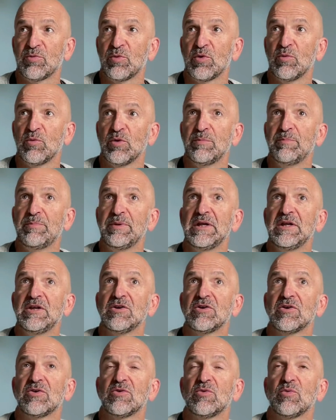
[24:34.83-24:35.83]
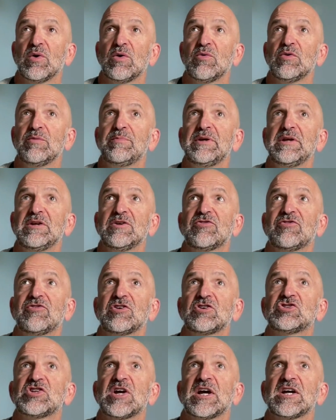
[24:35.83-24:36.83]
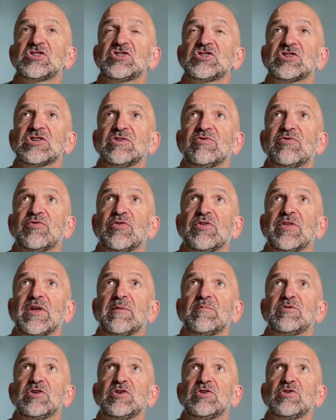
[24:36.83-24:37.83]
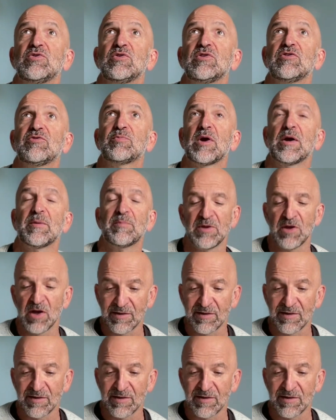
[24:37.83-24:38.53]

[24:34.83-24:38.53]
What would be your suggestion for them to do this properly?